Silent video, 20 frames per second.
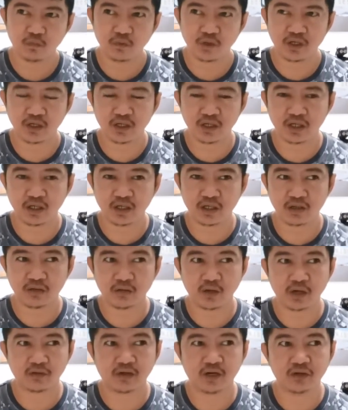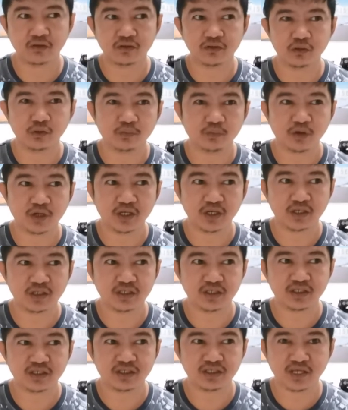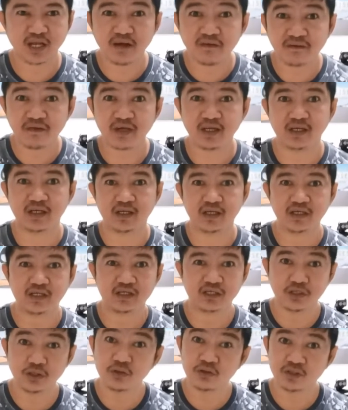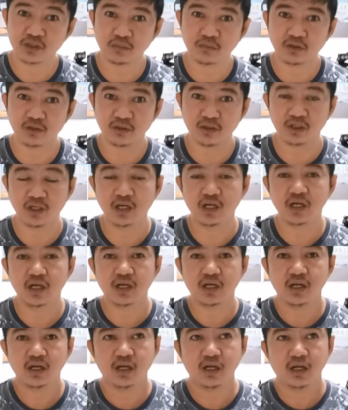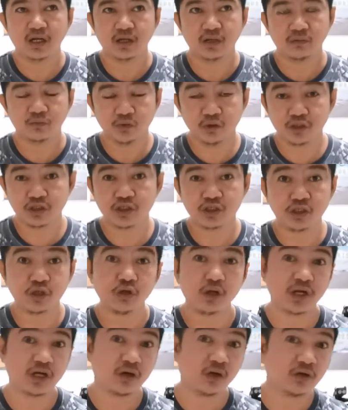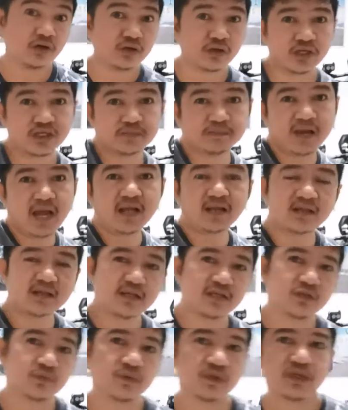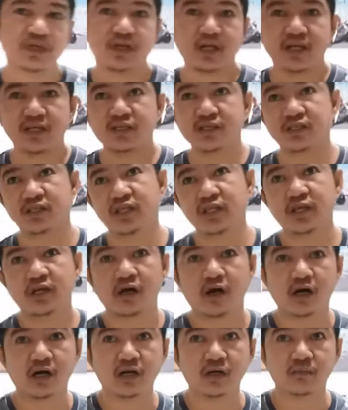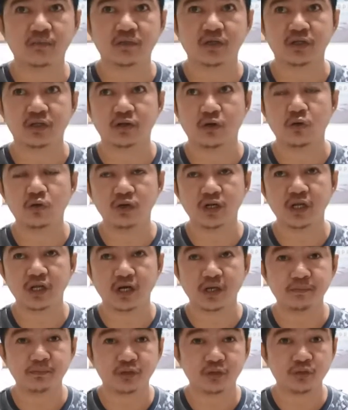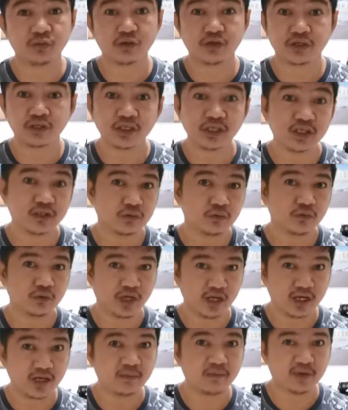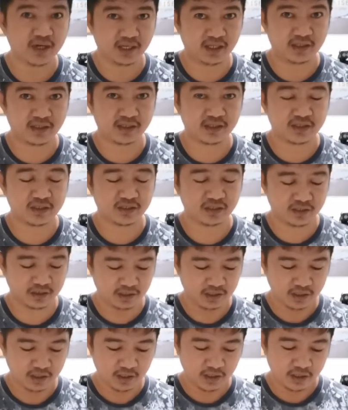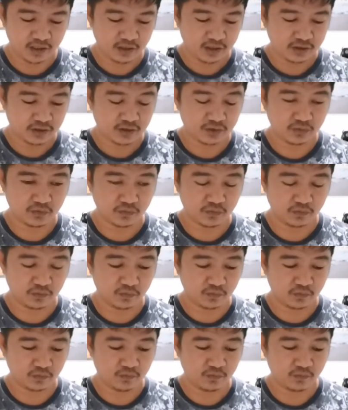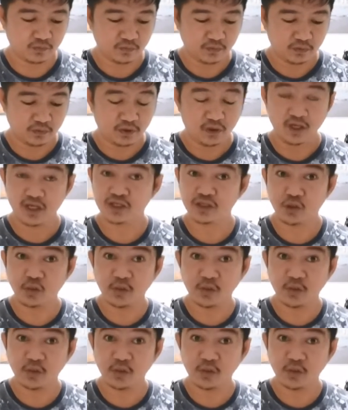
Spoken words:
where around 2.7 is usable. Which you can also expand this with an SD card, but only up to 32 gigabytes. So let's